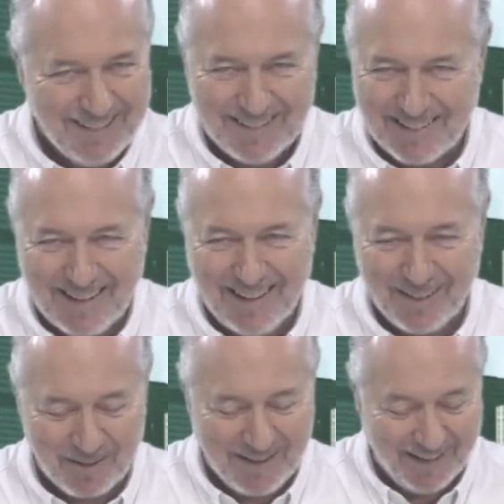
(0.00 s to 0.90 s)
The guy,
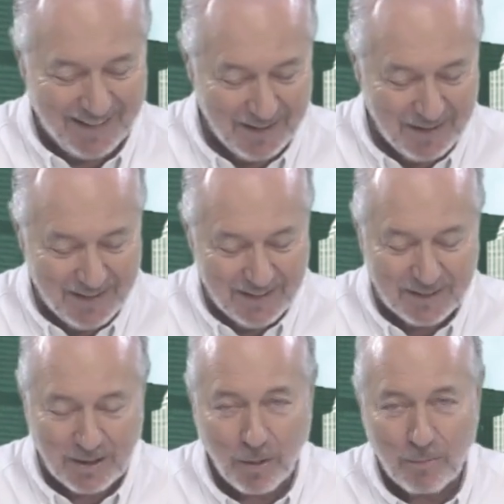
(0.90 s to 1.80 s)
okay.
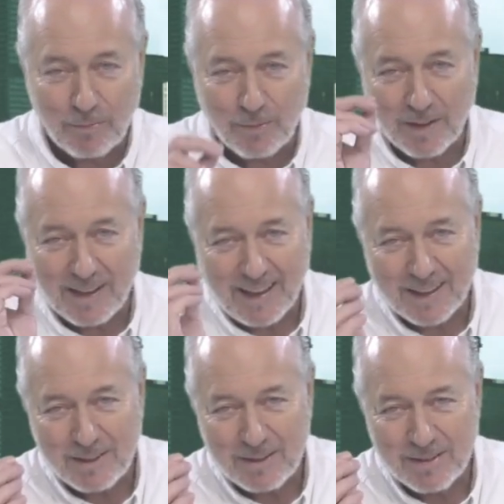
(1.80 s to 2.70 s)
Don't
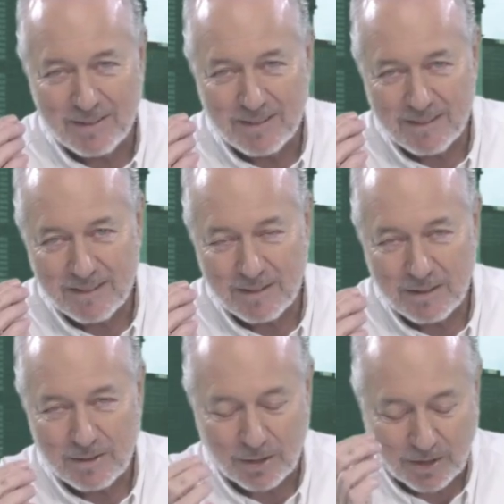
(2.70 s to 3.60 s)
forget
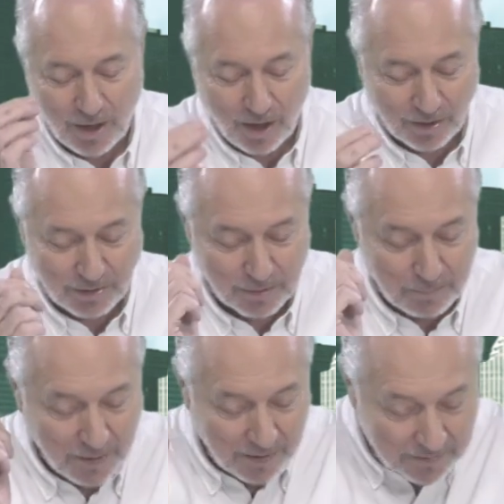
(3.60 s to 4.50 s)
to call your
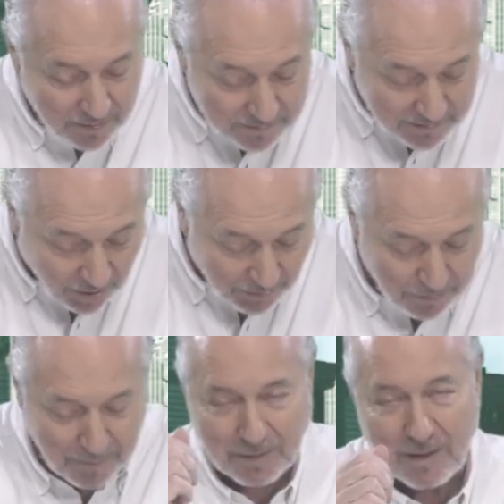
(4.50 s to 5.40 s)

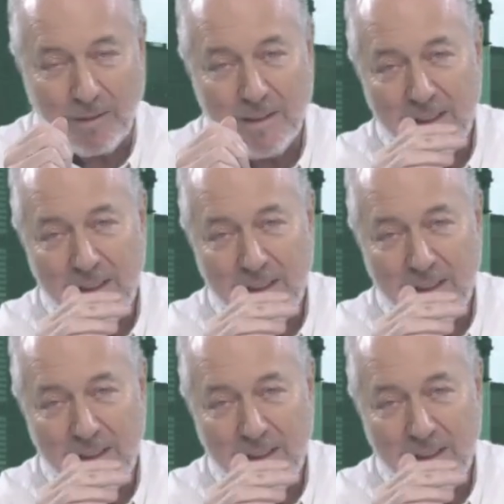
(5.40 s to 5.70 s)
mother, no?